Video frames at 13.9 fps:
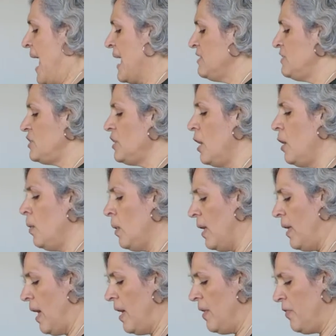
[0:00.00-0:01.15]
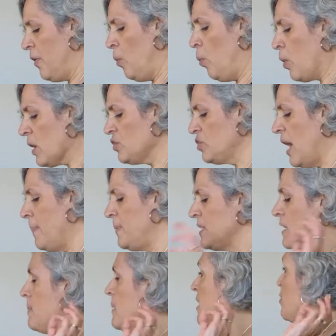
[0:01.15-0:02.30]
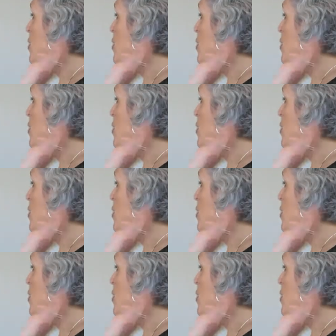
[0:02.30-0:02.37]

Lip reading: And so the workshop is going to be